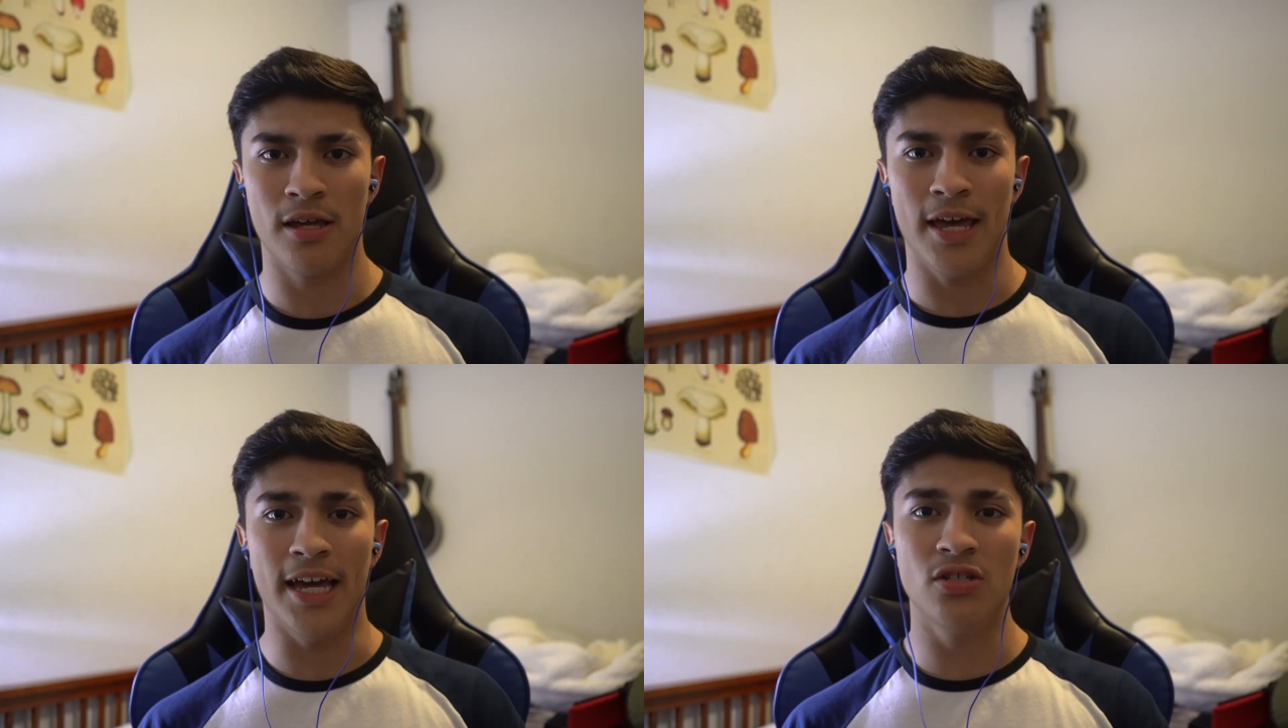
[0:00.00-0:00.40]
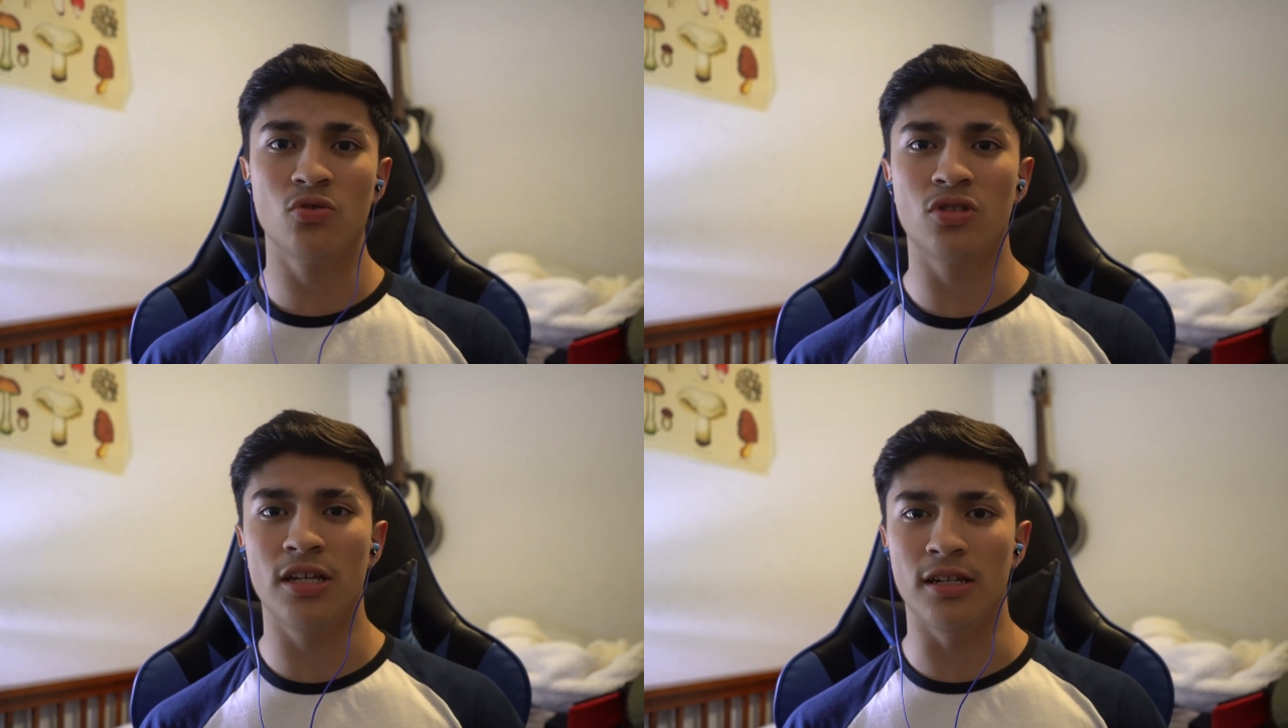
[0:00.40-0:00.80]
Andrew
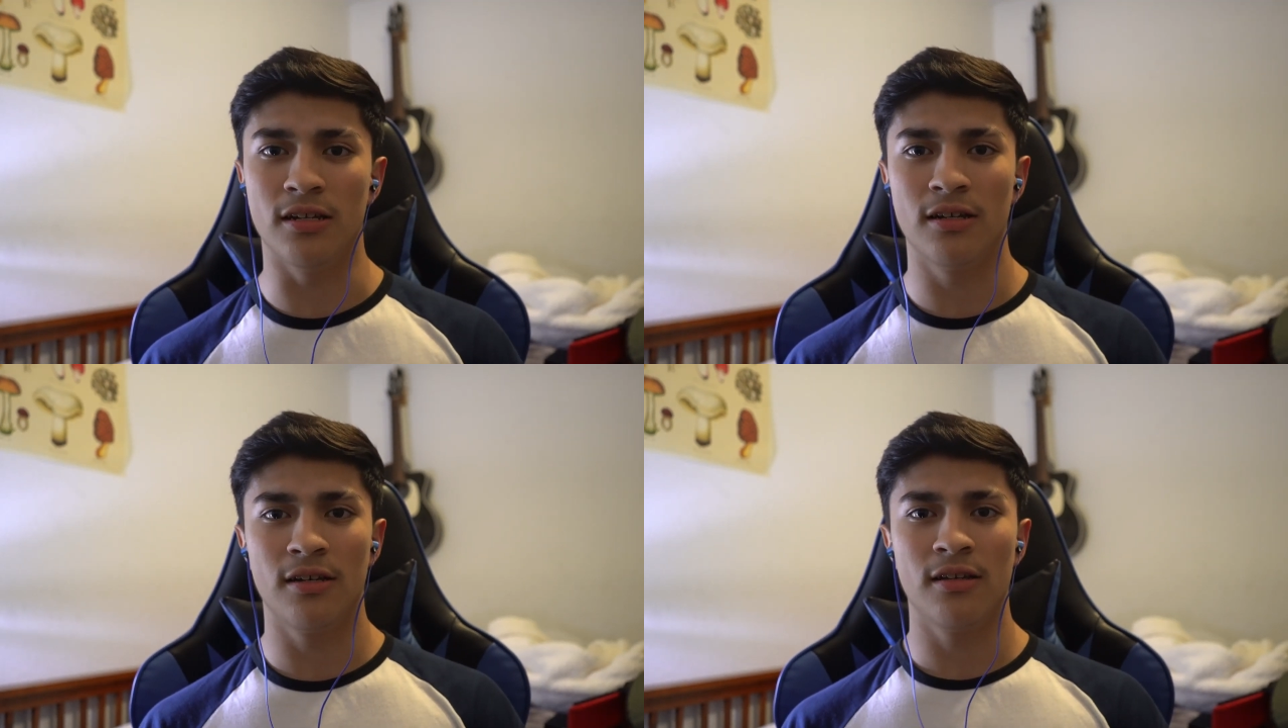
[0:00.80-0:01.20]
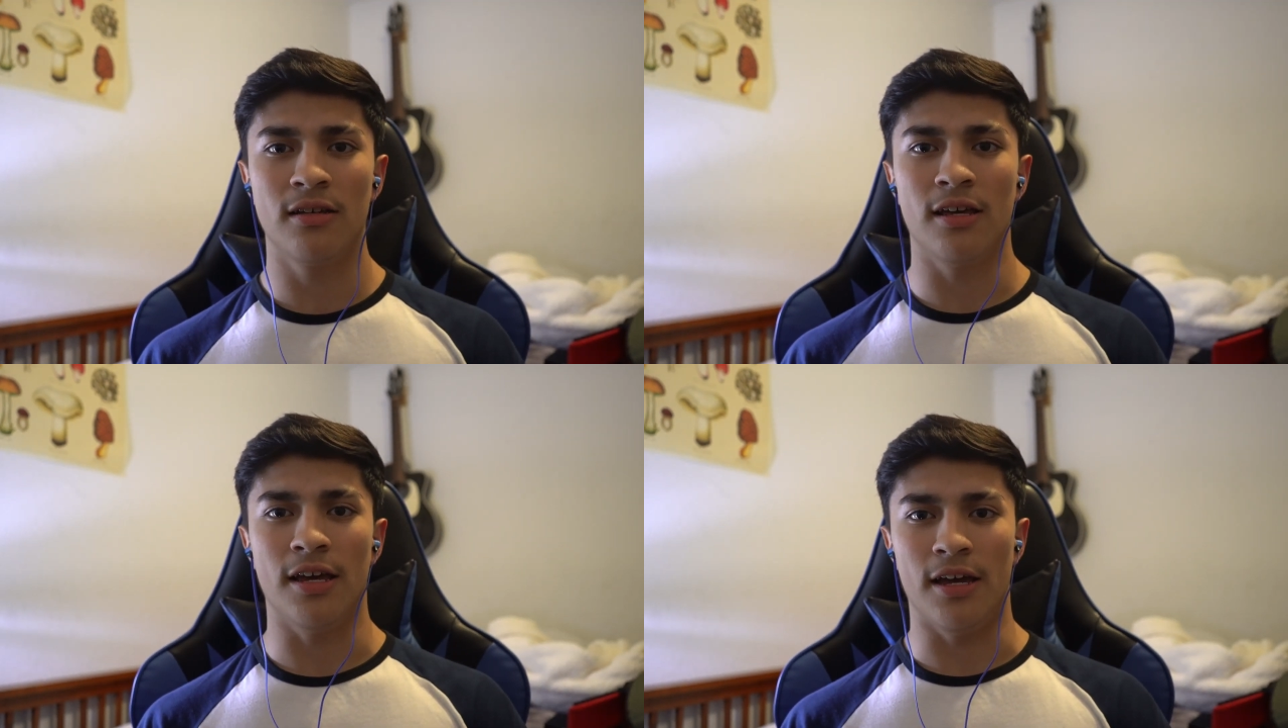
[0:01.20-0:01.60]
Tate,
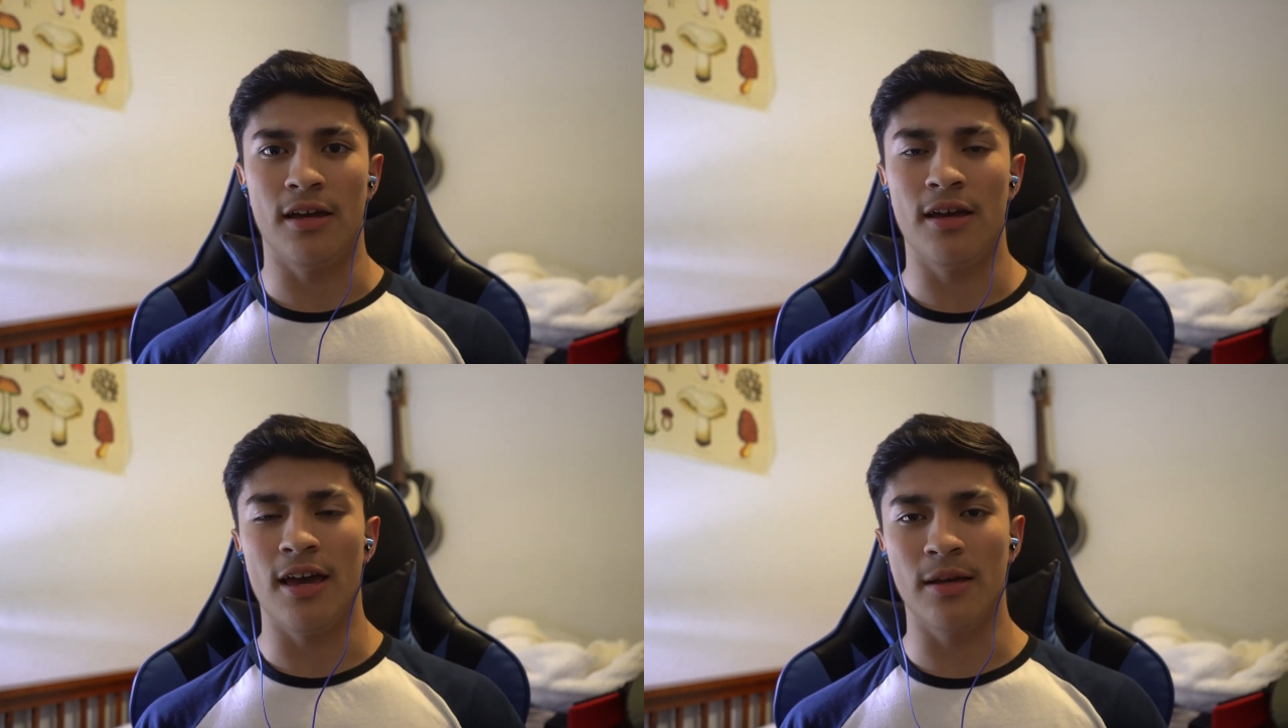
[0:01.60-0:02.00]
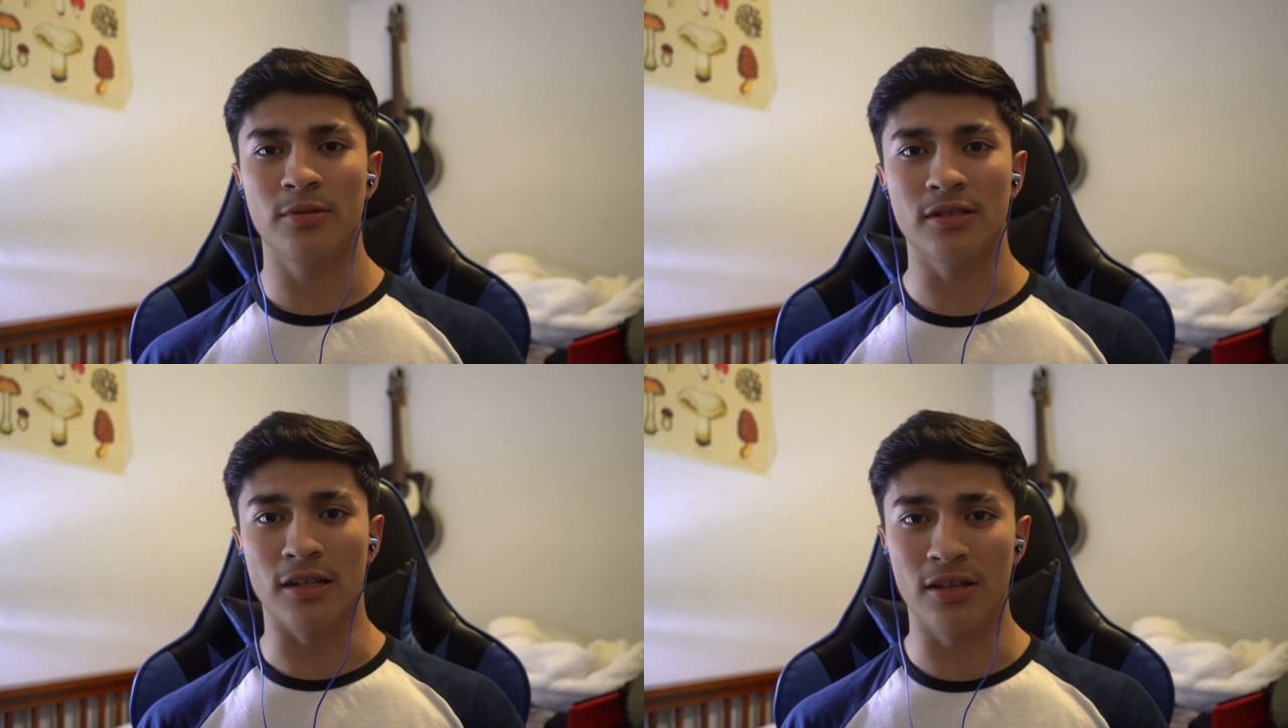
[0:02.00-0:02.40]

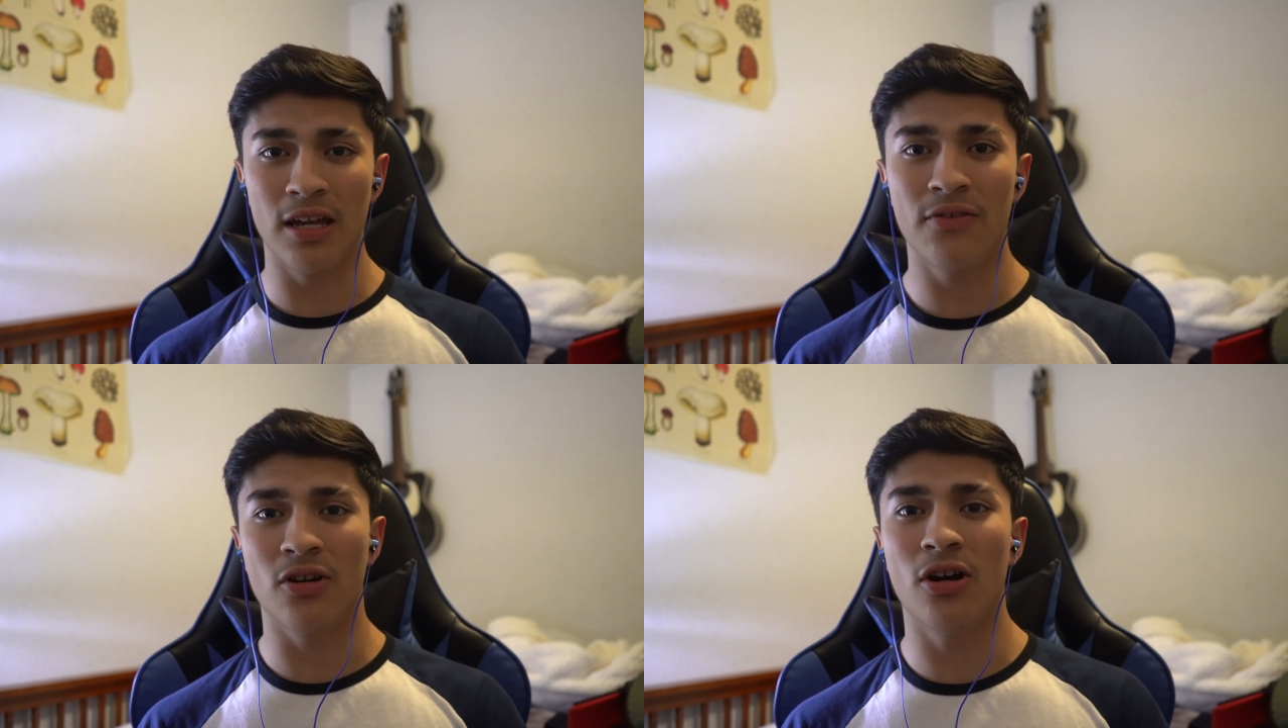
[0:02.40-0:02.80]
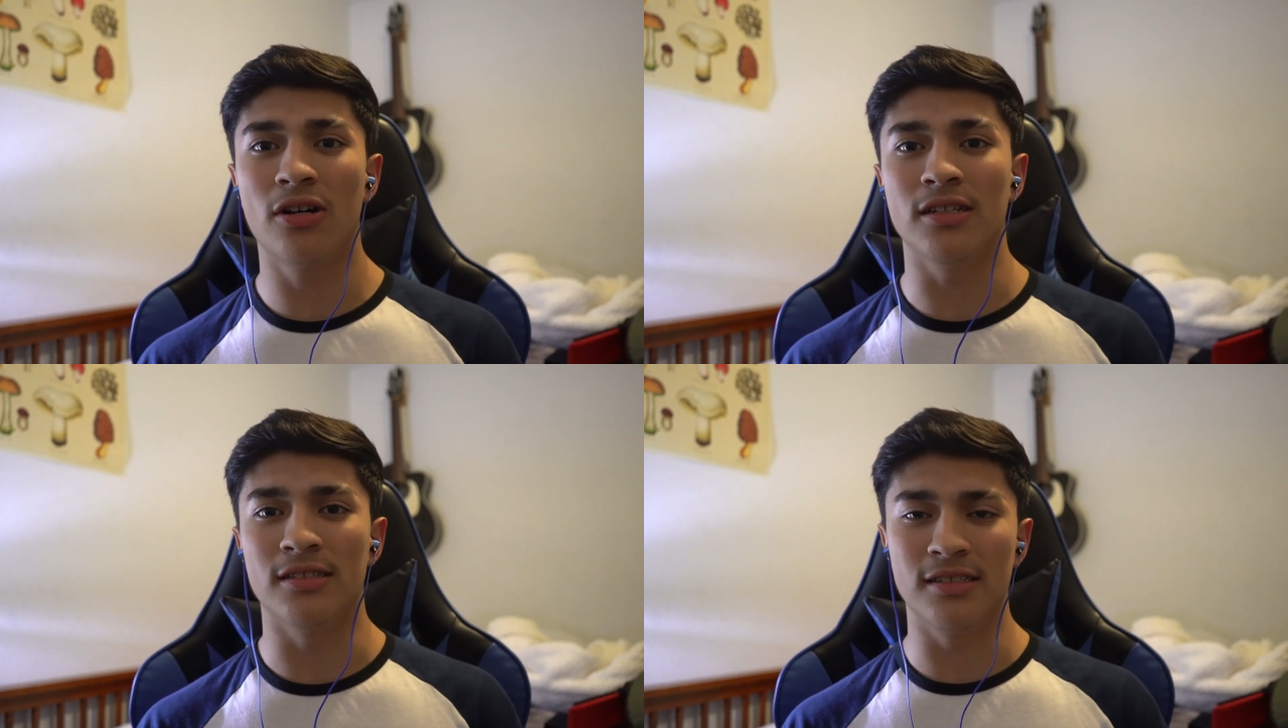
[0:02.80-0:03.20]
Hamza, David Goggins.